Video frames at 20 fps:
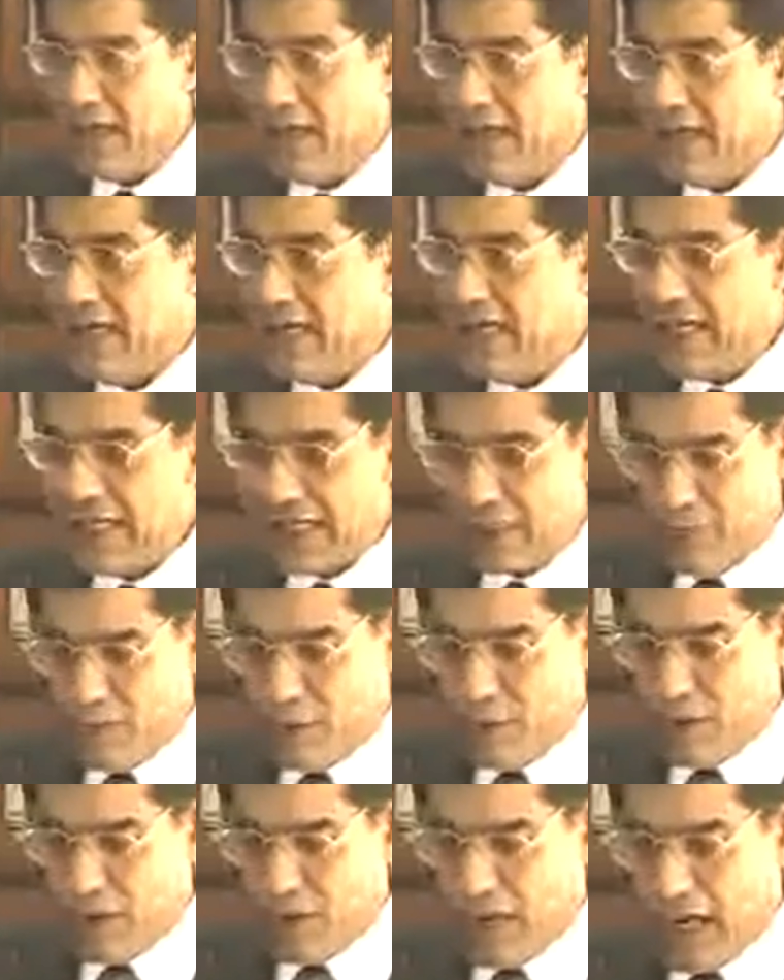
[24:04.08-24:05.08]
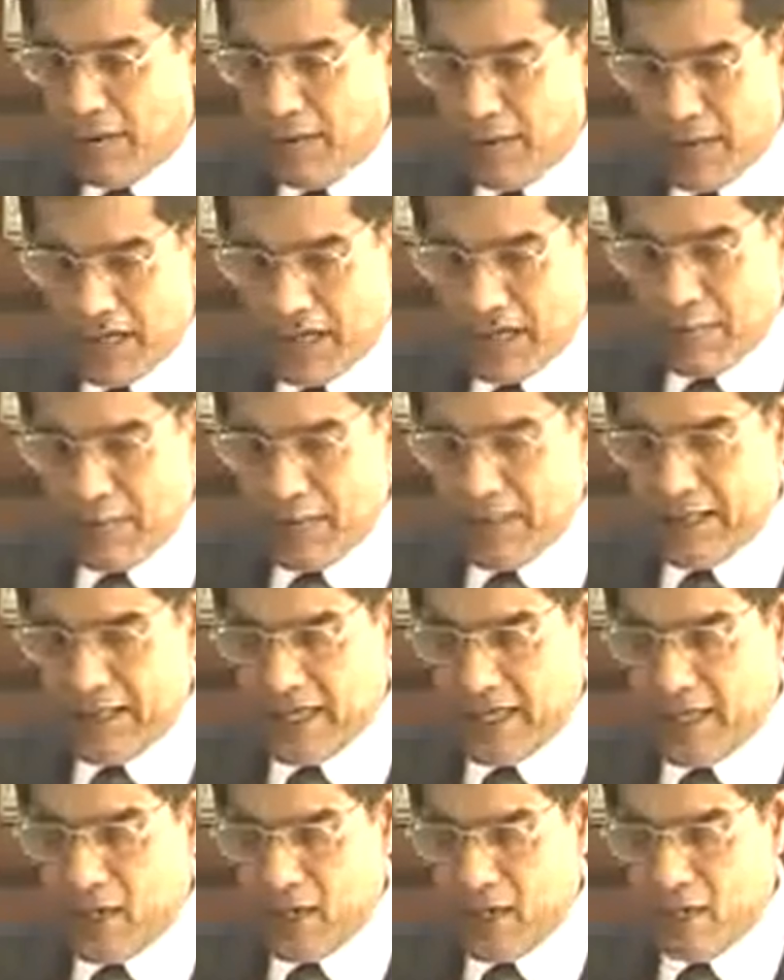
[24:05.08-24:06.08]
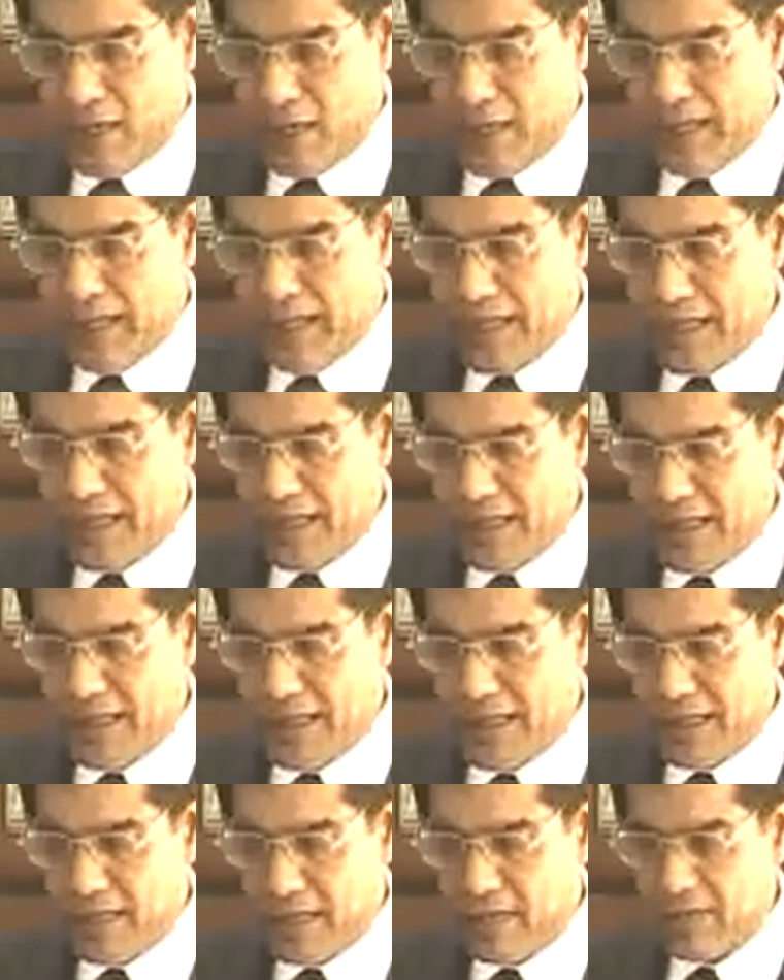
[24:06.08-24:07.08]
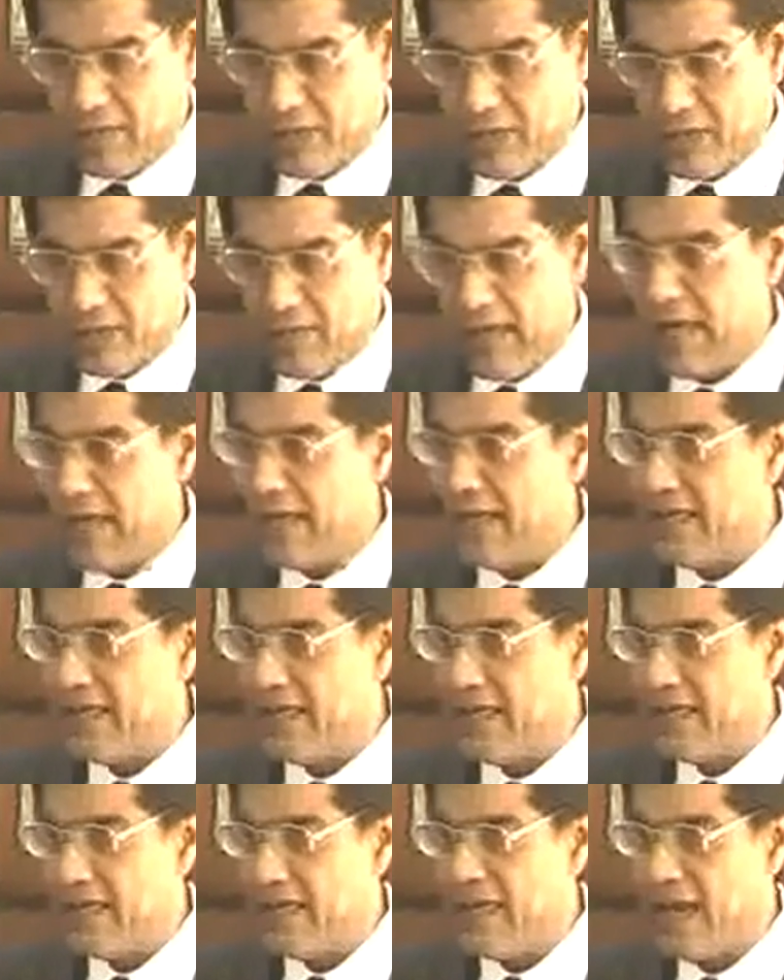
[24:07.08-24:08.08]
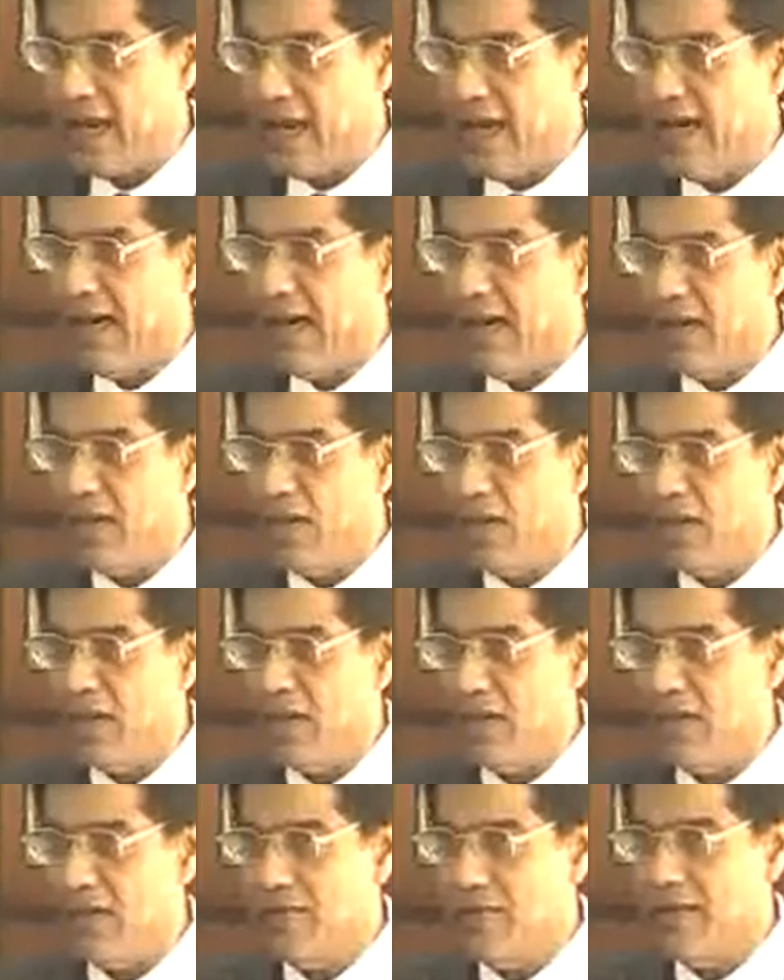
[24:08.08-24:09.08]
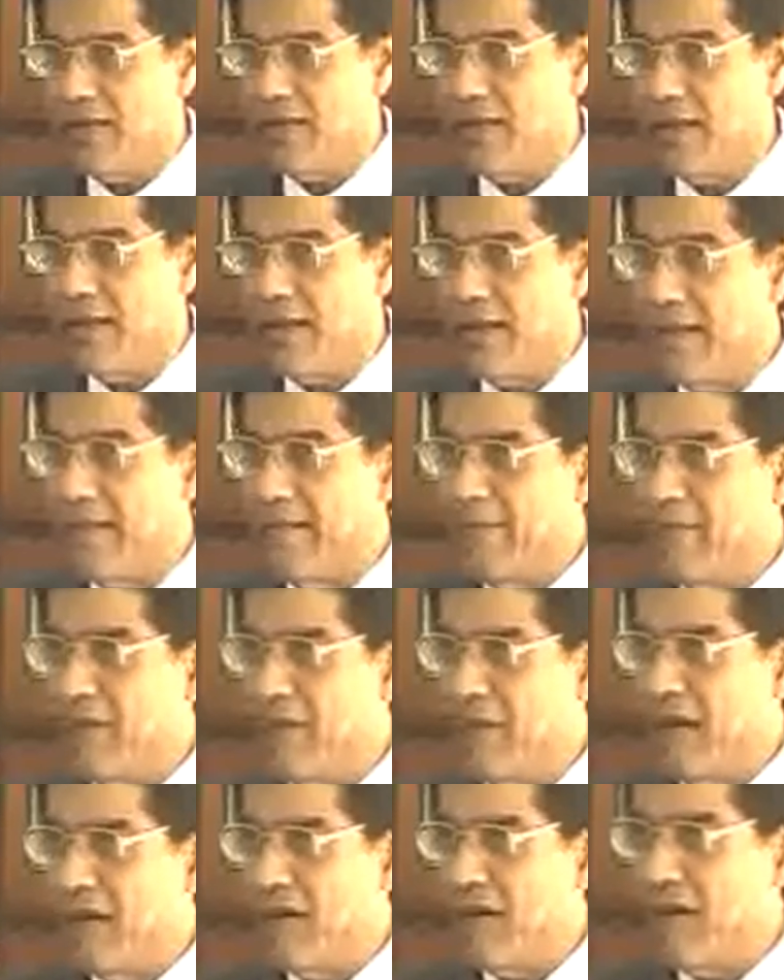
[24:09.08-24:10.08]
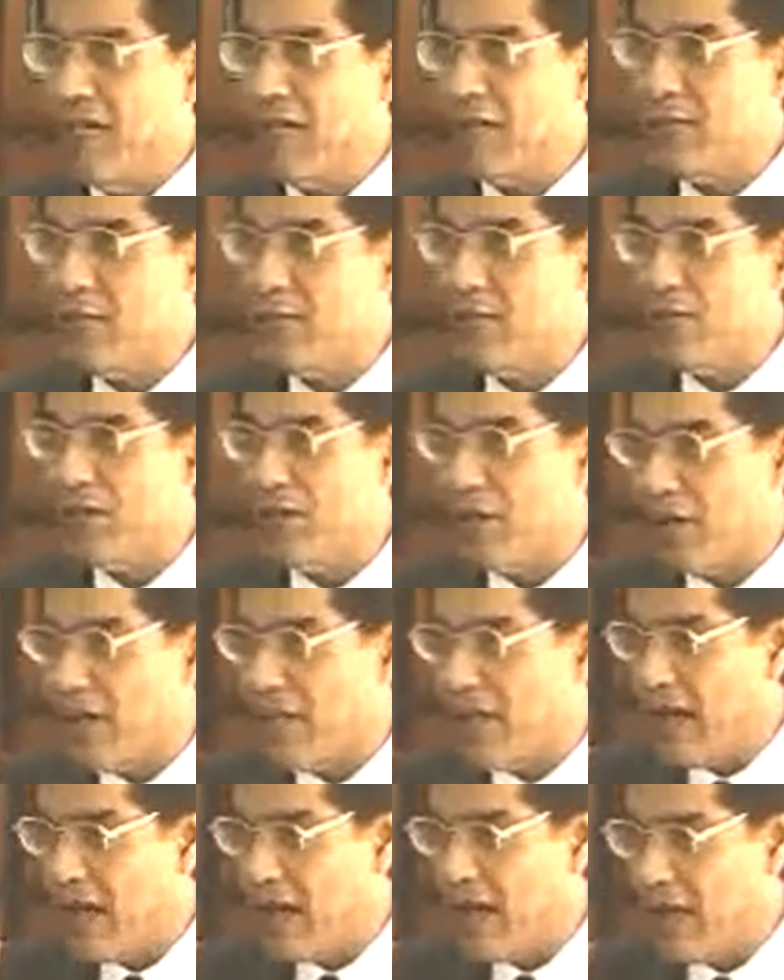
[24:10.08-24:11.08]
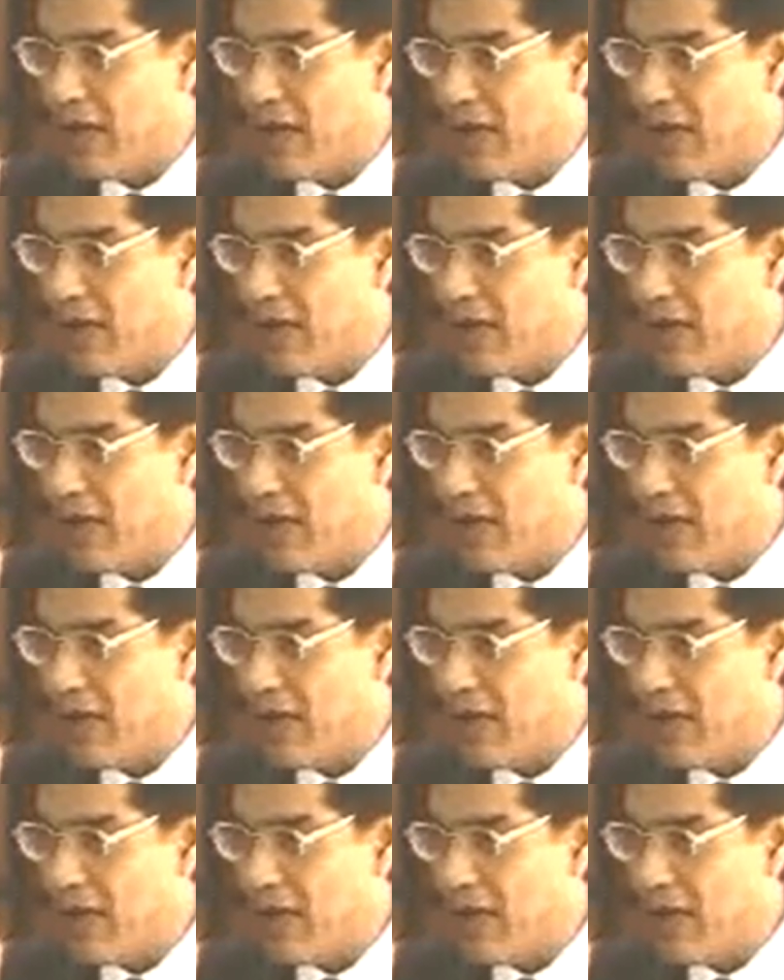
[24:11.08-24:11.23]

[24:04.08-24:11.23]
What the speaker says: dispose of the special leave petitions in terms of that decision. Kindly note these words. They are disposed of, they are not